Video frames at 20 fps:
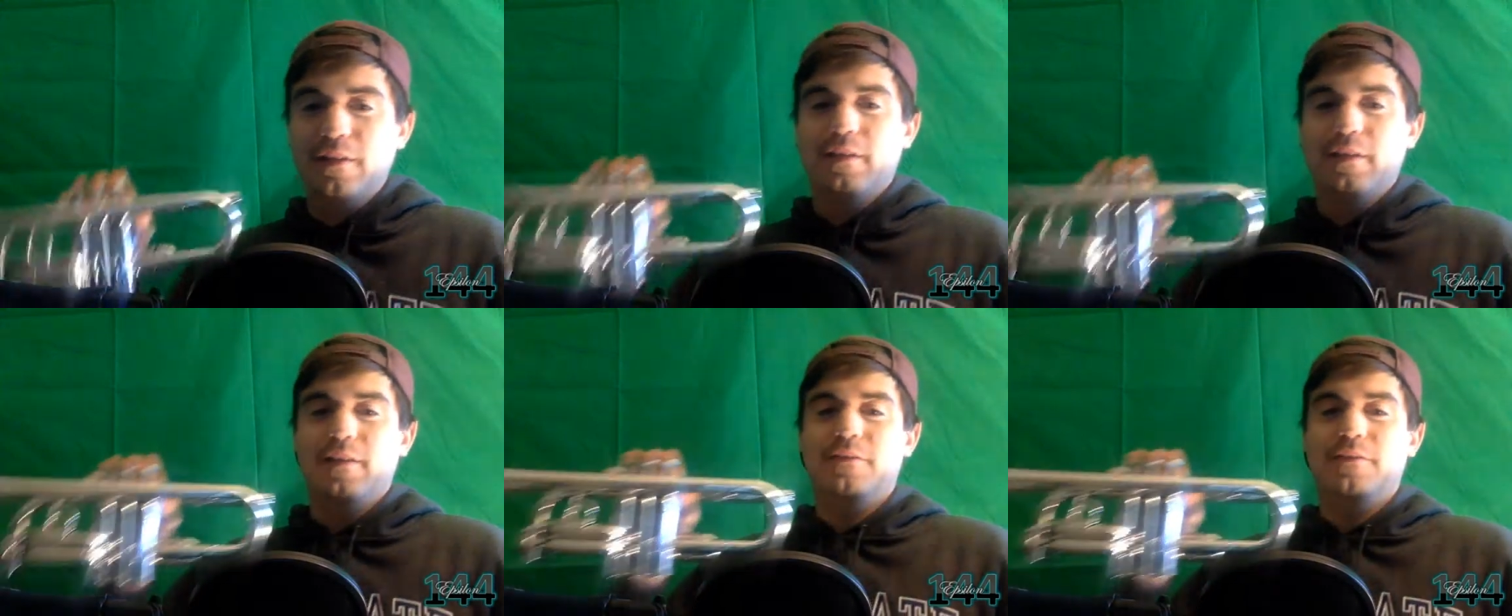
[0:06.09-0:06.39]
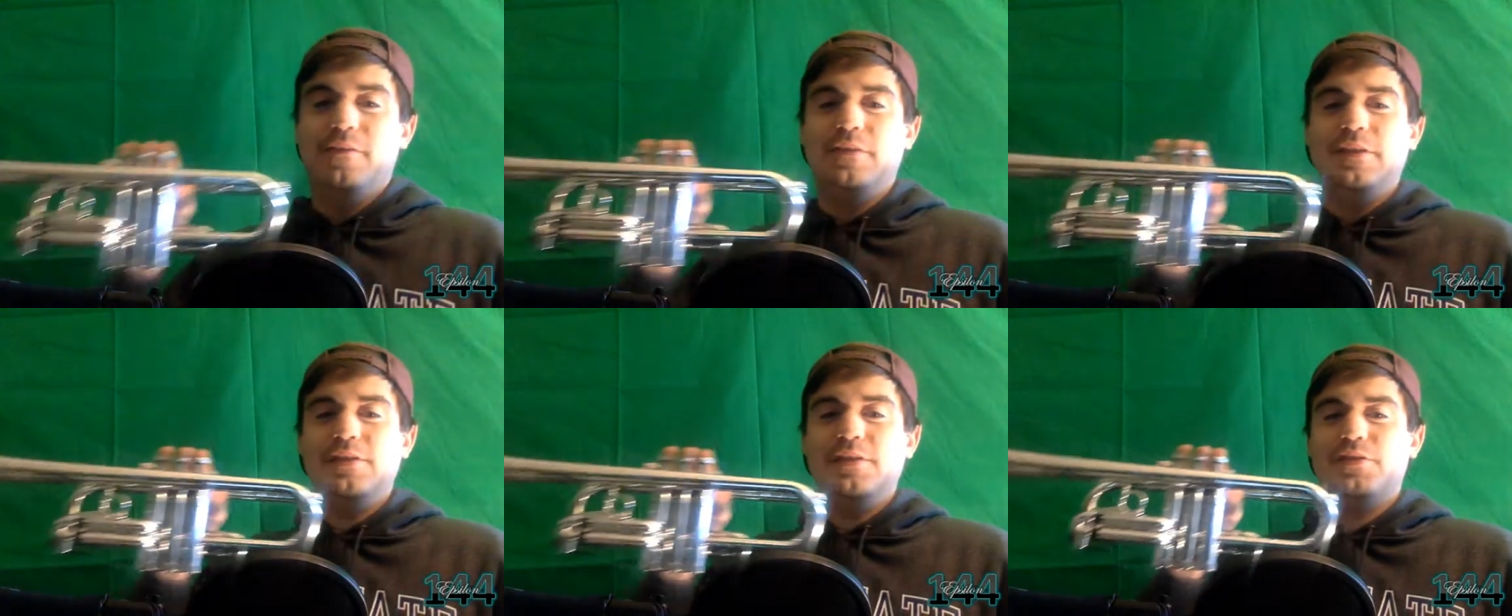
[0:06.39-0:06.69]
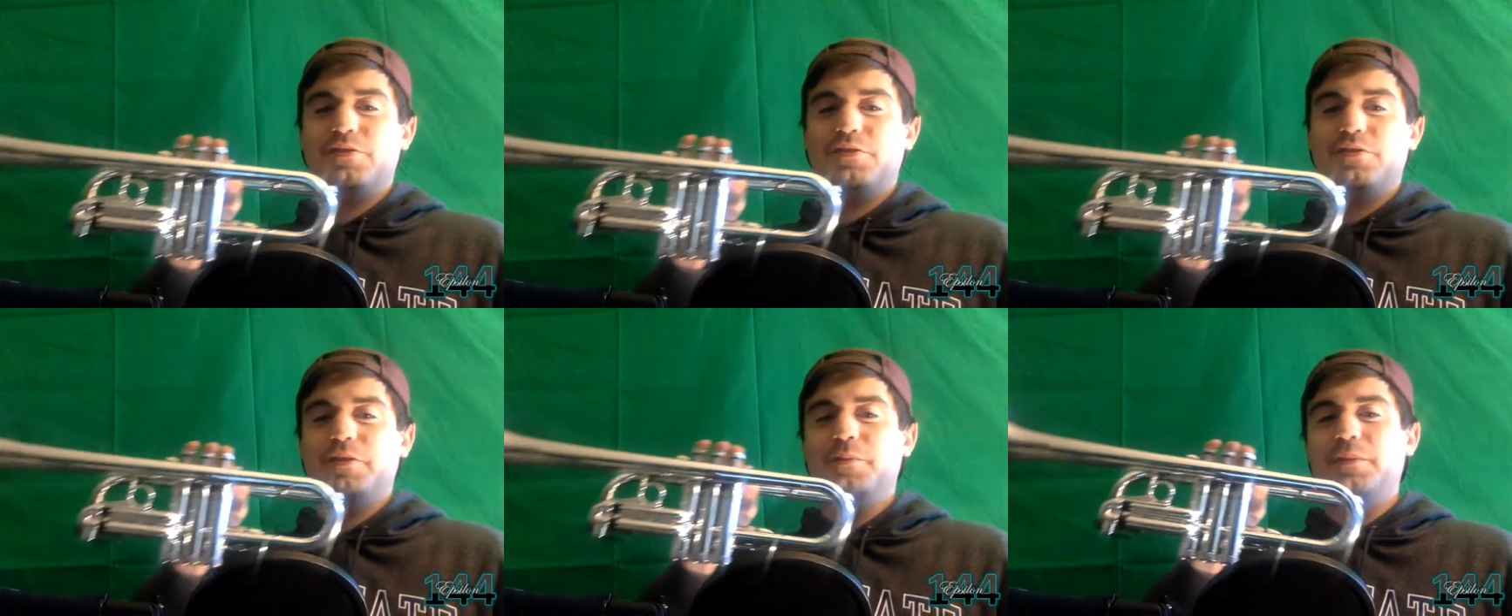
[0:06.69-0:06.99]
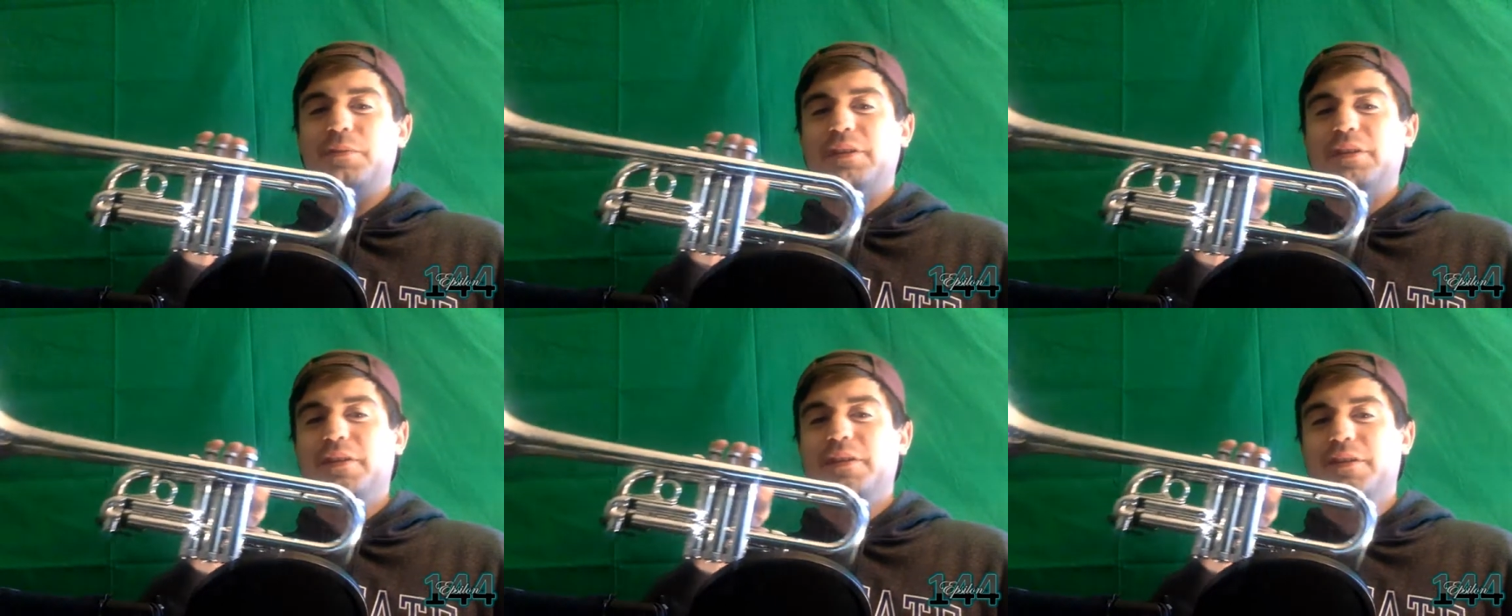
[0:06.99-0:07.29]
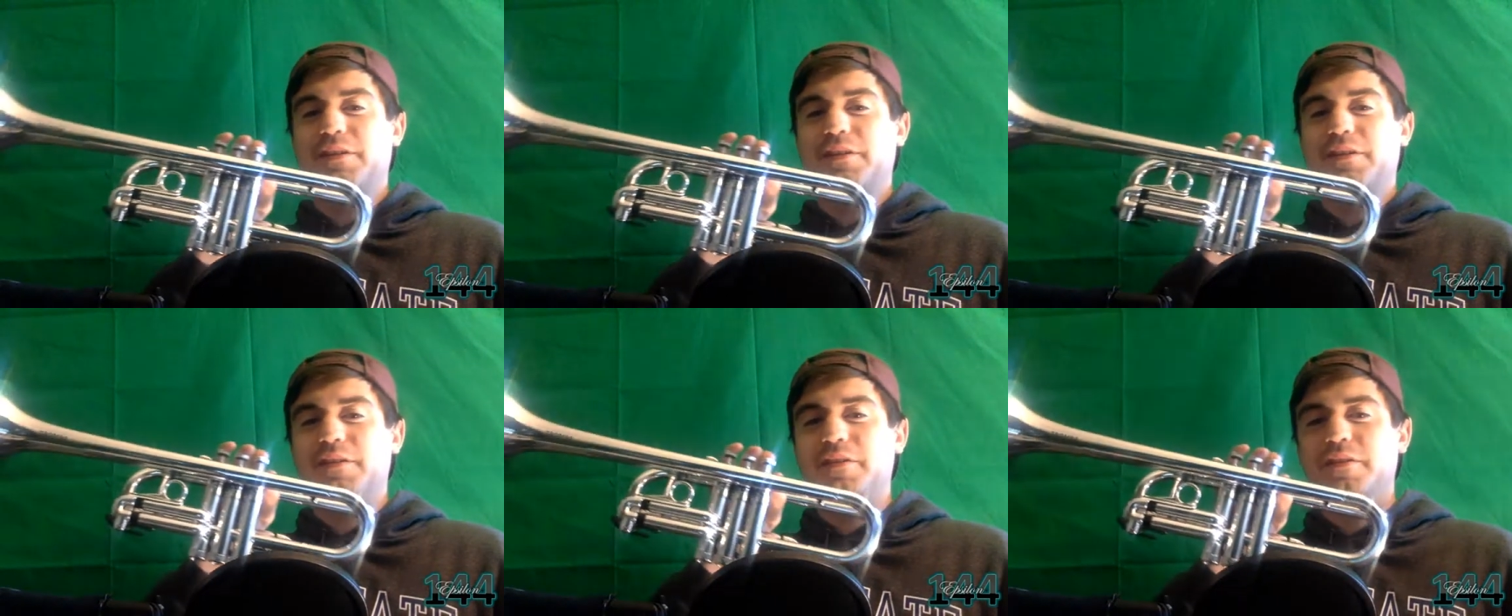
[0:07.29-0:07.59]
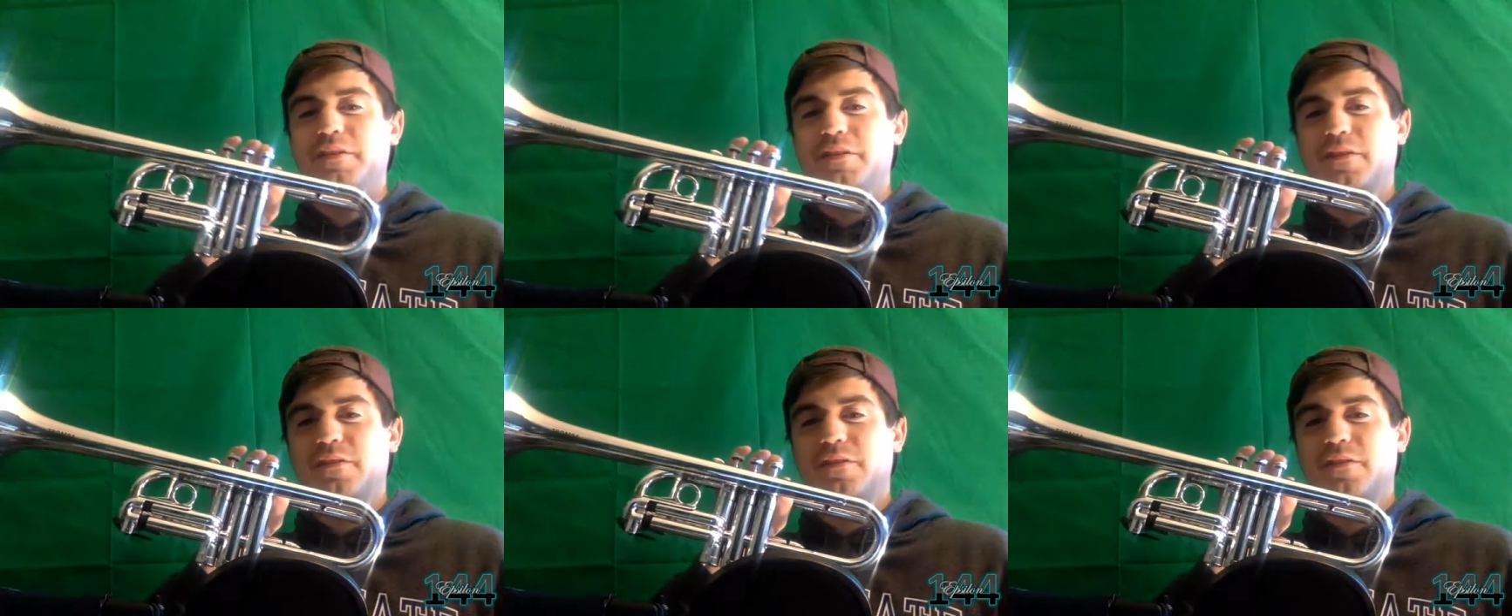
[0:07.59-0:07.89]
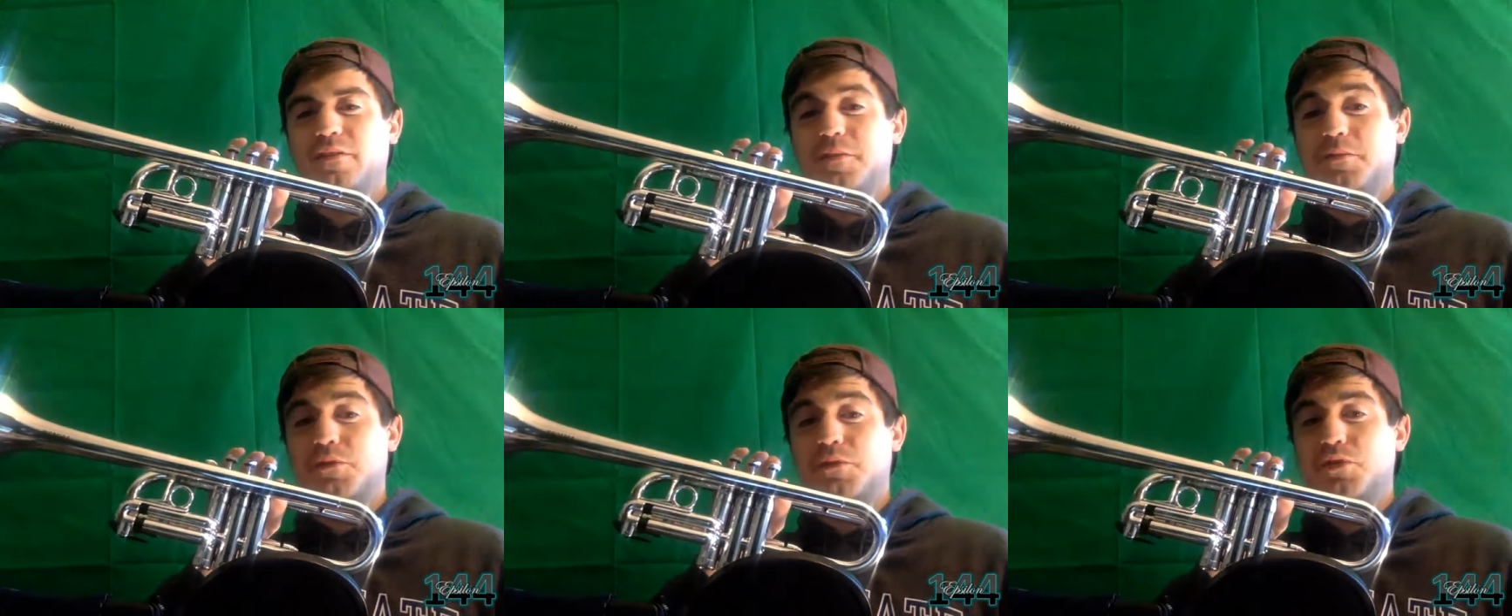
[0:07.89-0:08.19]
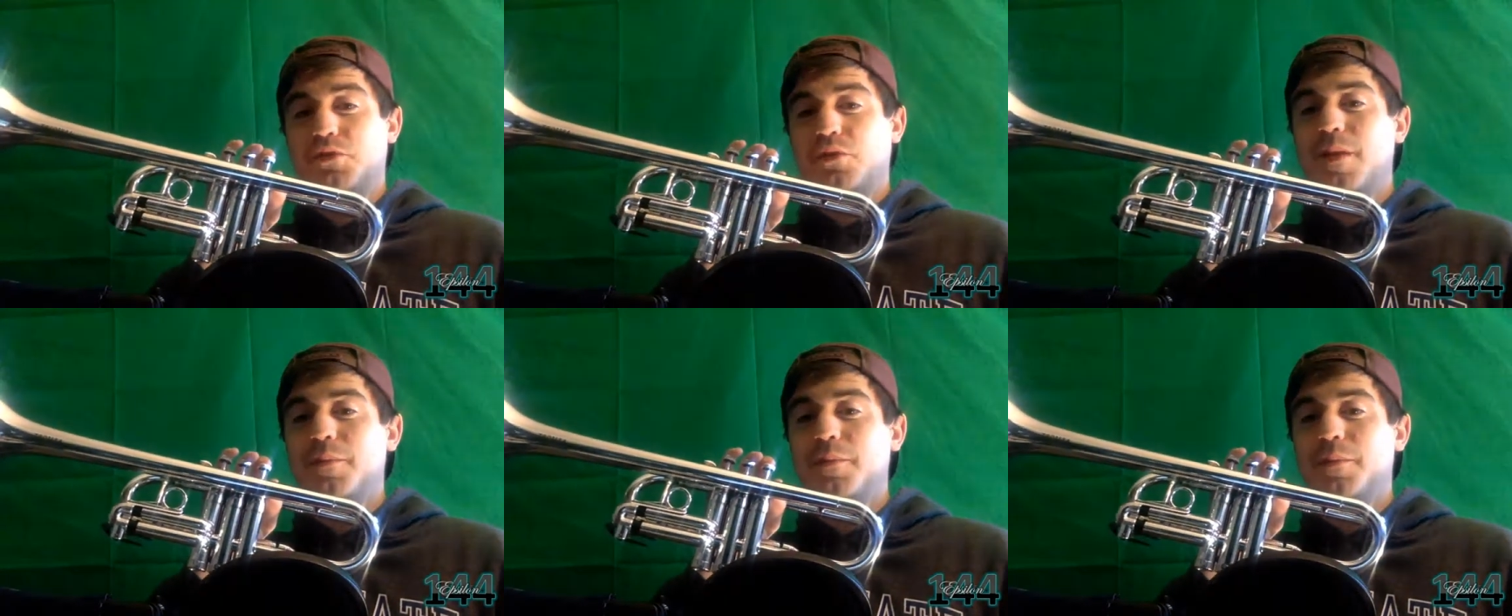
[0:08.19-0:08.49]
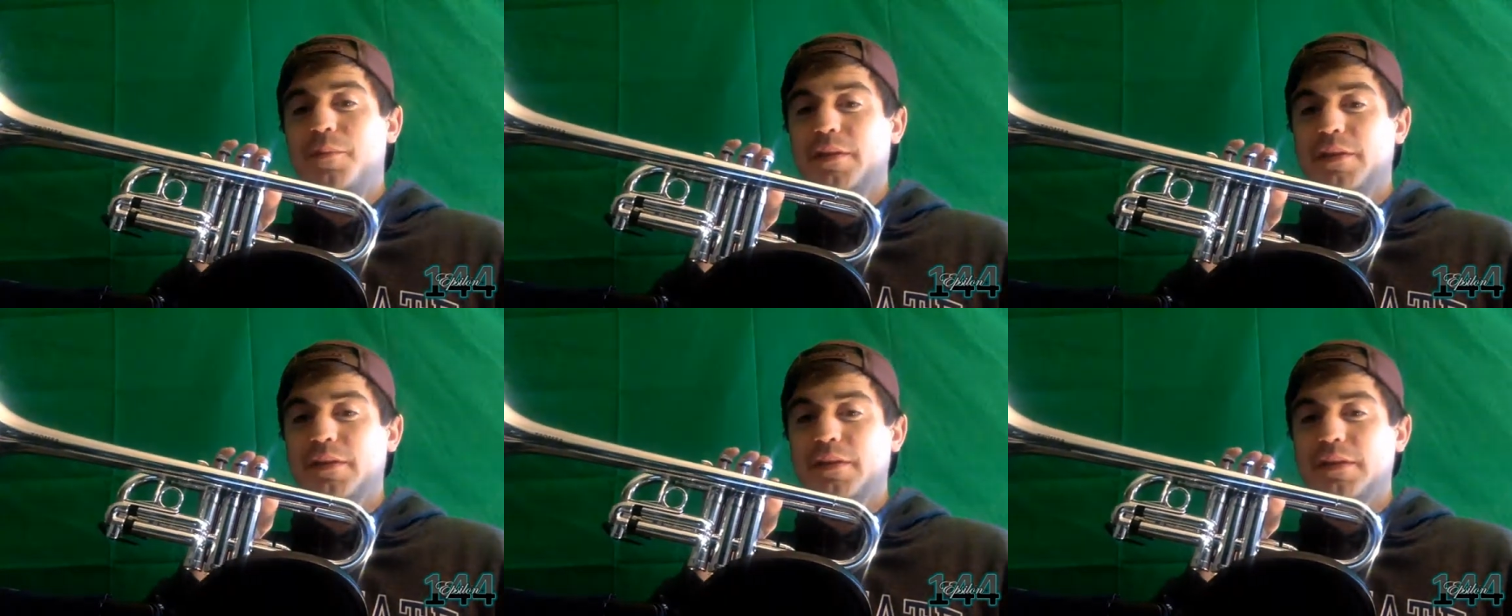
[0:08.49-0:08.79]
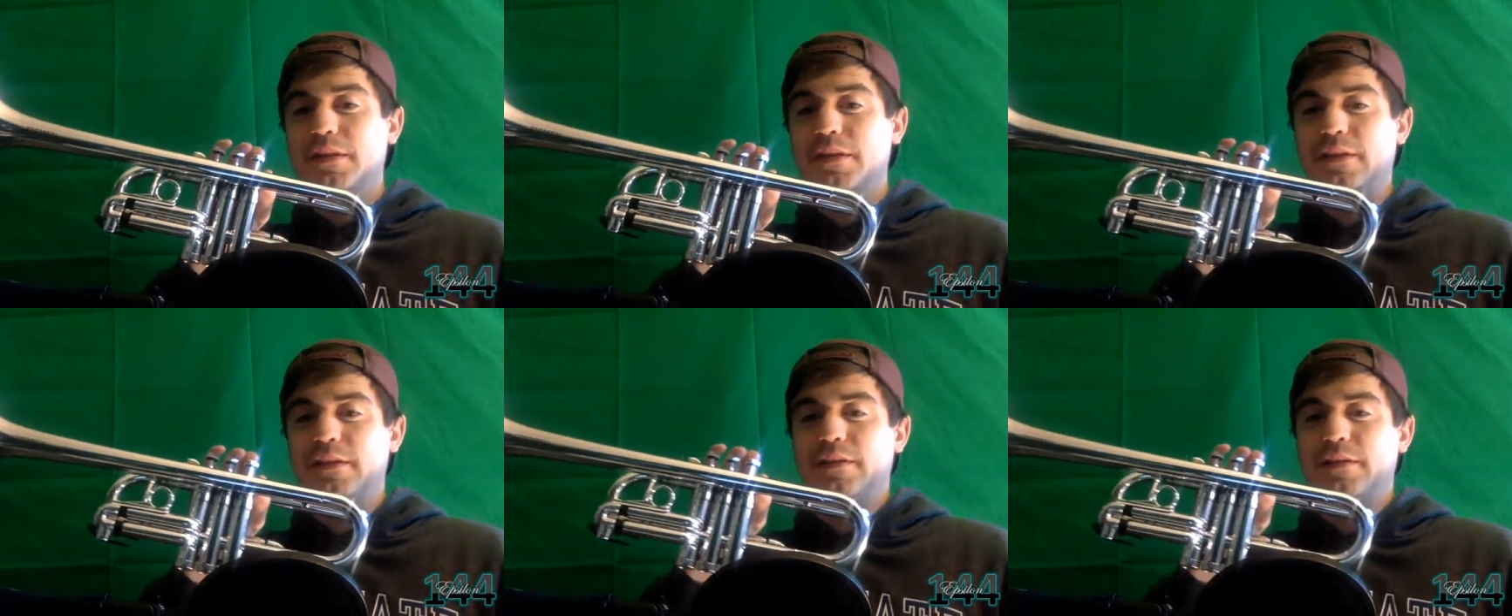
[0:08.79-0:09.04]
of this trumpet here from Tromba.